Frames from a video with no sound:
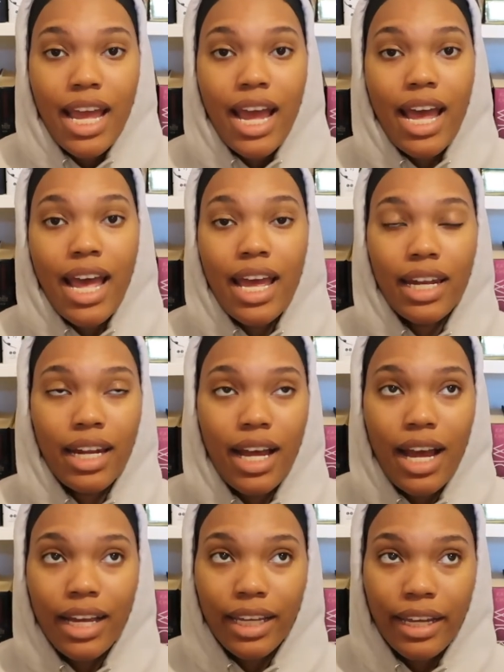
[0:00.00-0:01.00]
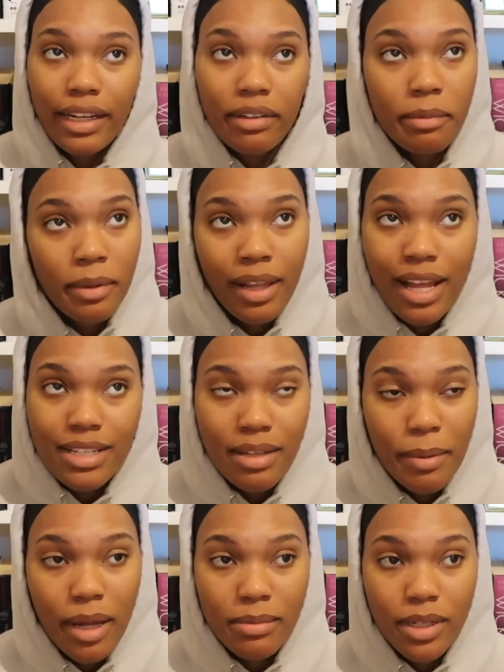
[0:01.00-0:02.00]
and I can't remember the last
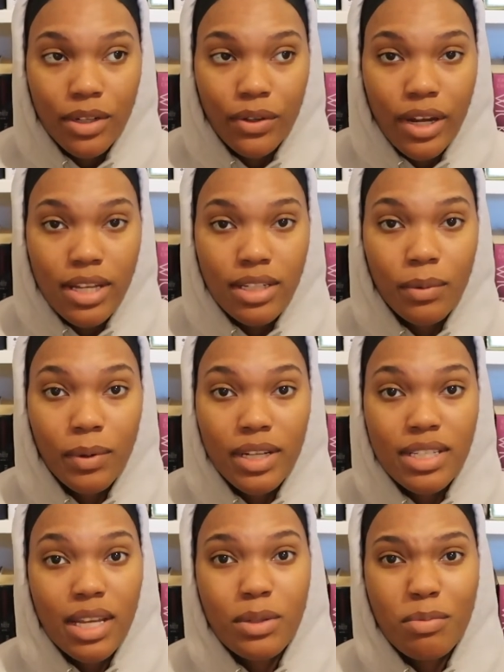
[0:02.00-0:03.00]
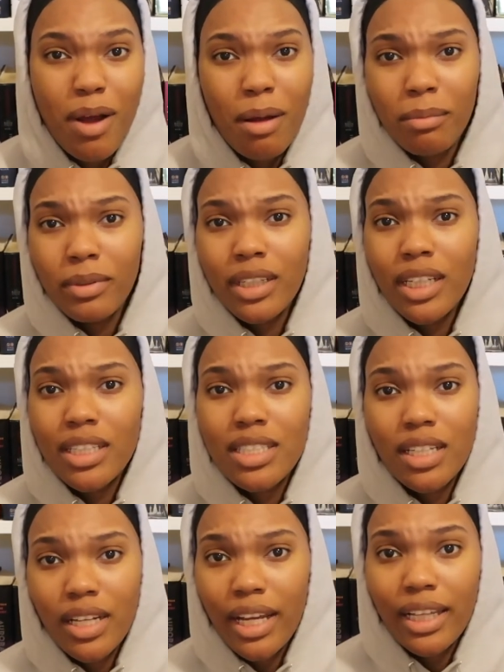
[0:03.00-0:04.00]
time I updated you guys. I want to say it was probably
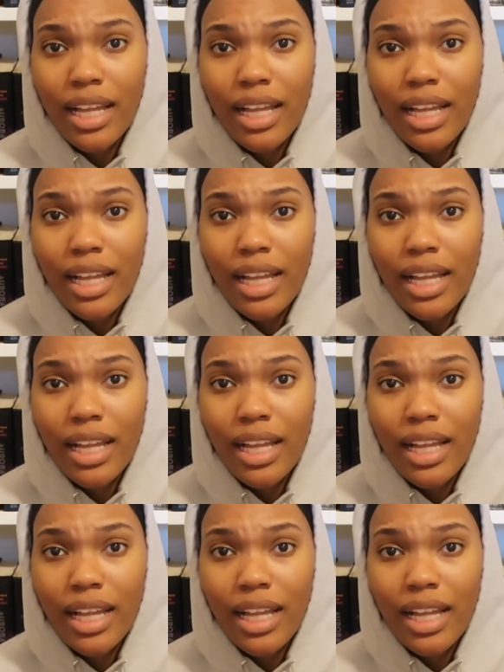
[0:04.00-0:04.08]
today